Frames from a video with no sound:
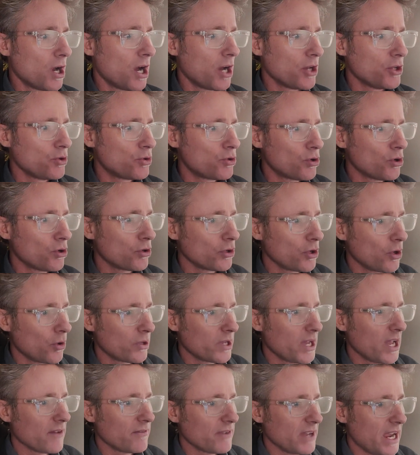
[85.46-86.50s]
You currently
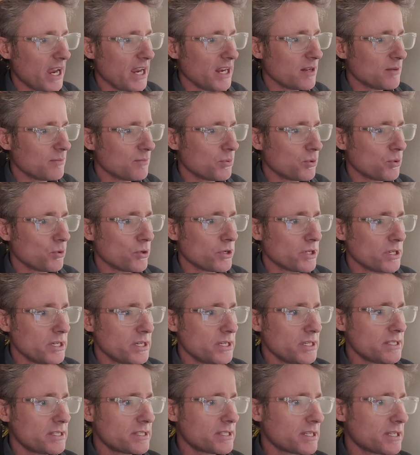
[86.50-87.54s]
only have 8
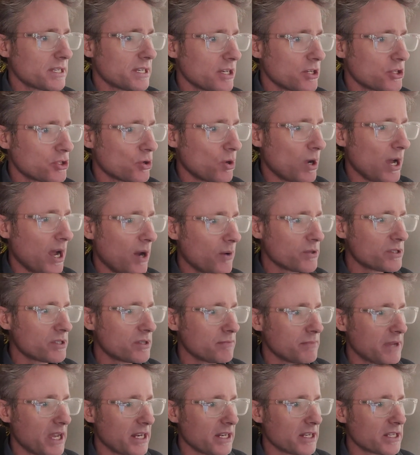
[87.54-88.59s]
employees, so how is the
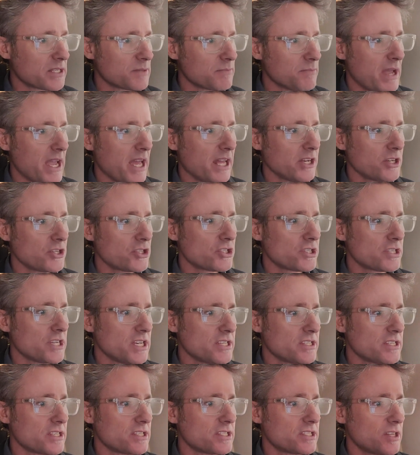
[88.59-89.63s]
maintenance managed?
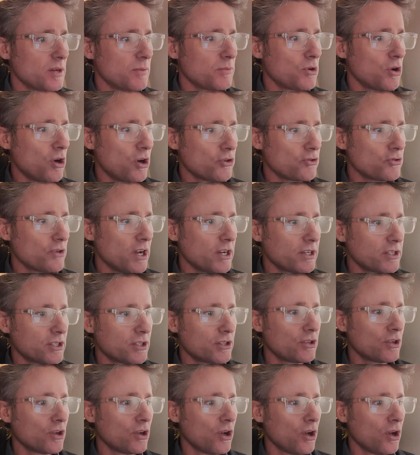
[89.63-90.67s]
Is it
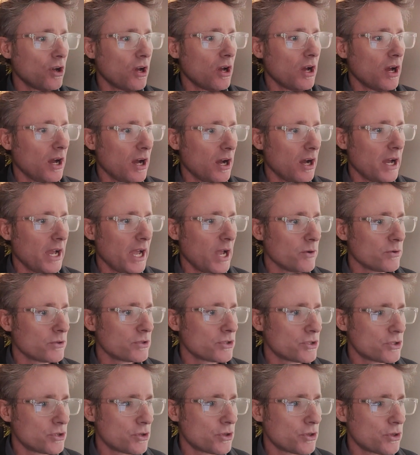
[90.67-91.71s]
subcontracted out
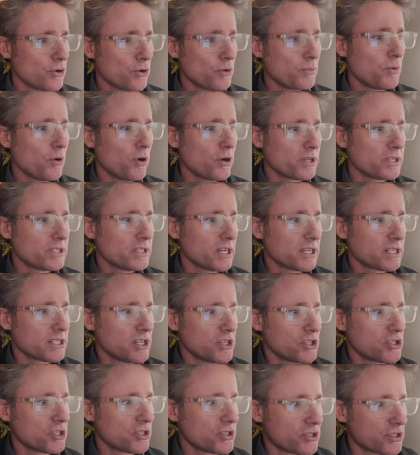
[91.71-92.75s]
to third-party
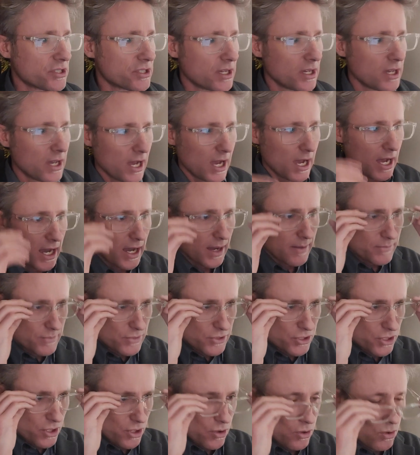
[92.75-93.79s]
technicians?
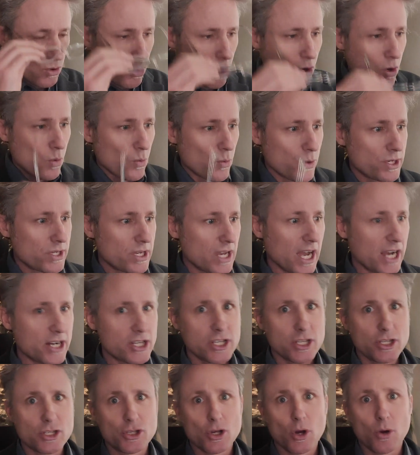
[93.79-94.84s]
So we
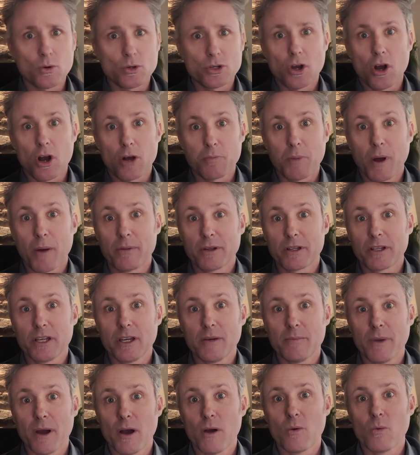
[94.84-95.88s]
actually don't talk publicly
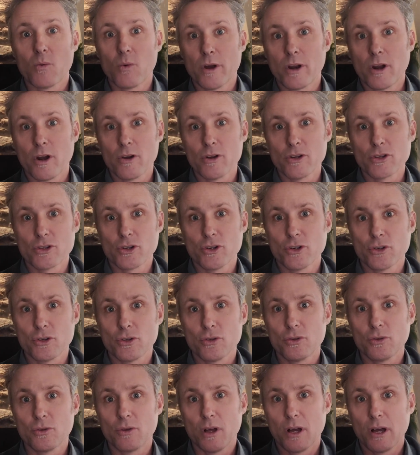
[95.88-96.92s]
about what our
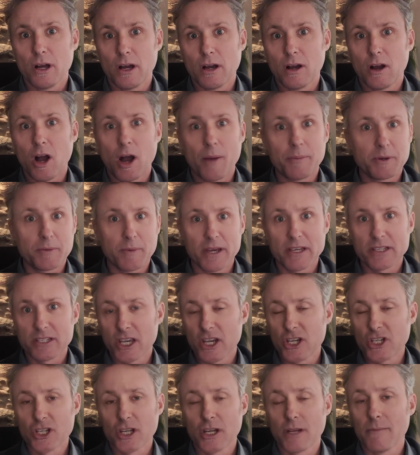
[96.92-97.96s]
internal
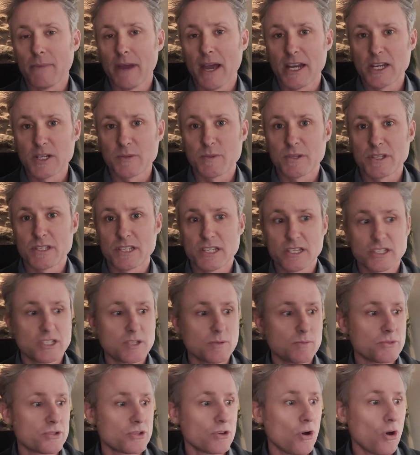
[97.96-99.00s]
optimization and management
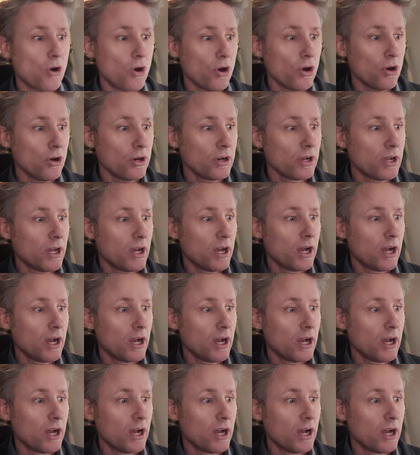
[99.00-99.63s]
systems are